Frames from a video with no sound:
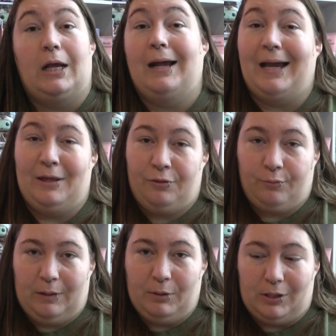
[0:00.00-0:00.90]
I had
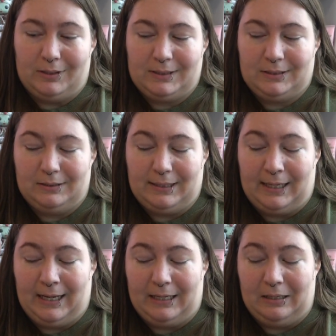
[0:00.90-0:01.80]
3 books that
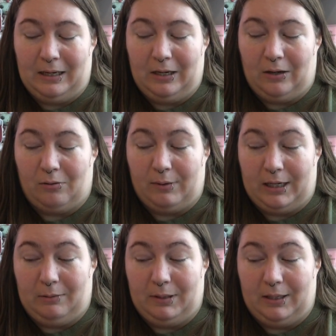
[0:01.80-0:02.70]
had not
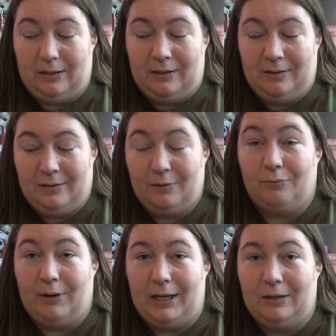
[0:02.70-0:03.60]
already been
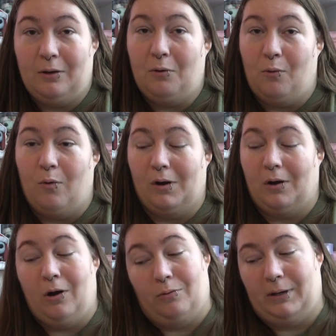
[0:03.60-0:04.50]
read or
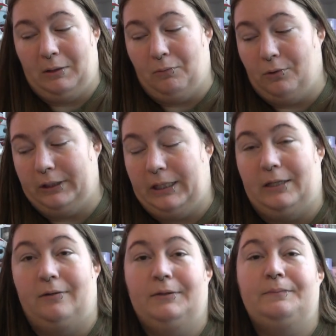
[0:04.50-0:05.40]
already rolled
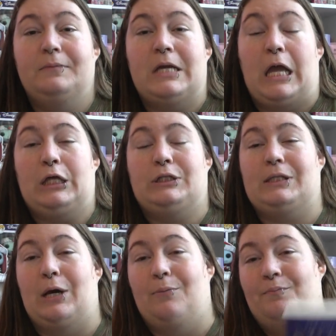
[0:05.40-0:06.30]
in.
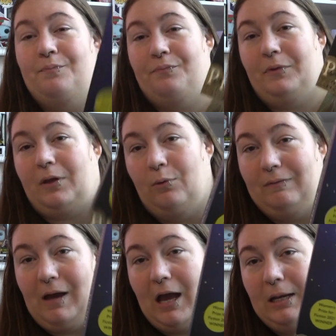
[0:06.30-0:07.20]
So,
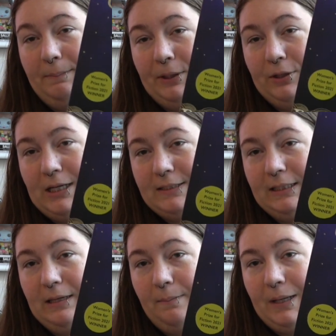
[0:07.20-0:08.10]
we've got Pure
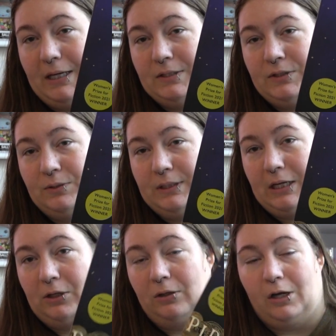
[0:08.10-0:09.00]
Nessie by
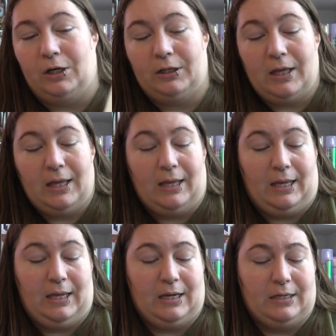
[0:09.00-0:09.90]
Susanna Clark,
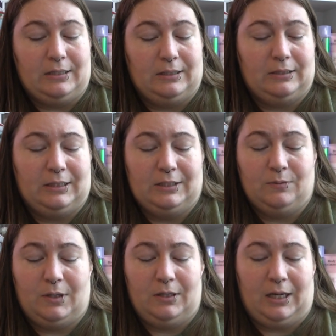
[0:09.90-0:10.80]
and this
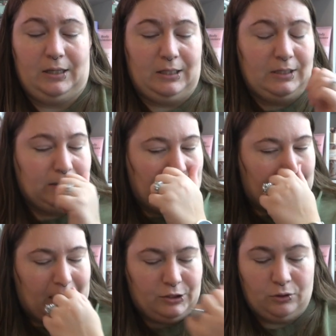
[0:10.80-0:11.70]
one I think is like a
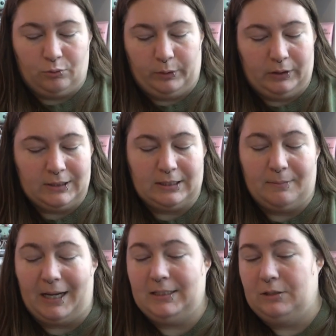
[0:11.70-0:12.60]
magical realism.
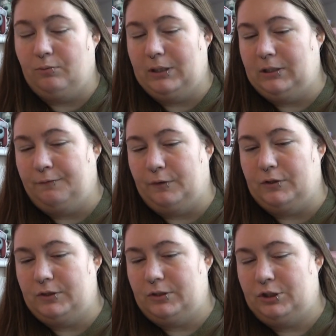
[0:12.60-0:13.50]
I did read the
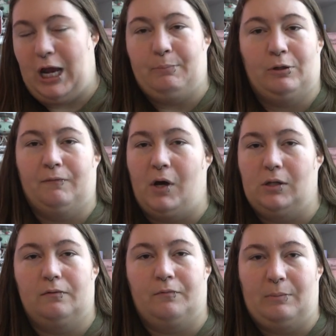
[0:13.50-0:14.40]
first chapter of
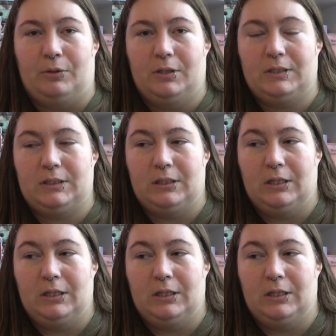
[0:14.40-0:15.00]
all of my books